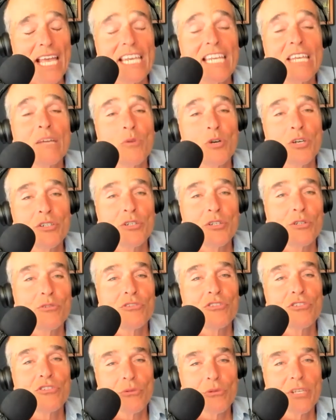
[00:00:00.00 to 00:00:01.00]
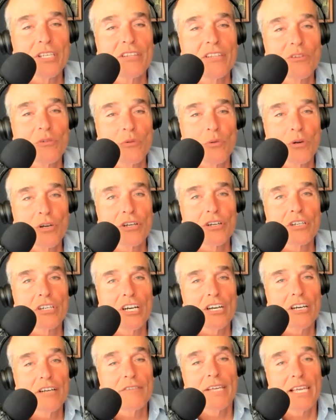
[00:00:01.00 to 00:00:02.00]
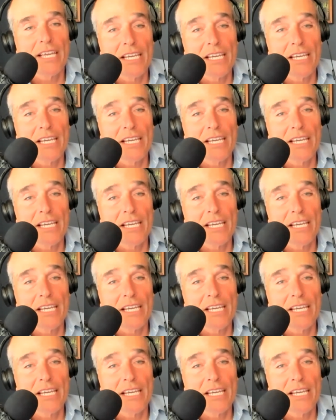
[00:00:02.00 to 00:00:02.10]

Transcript: Anyone who's doing the work of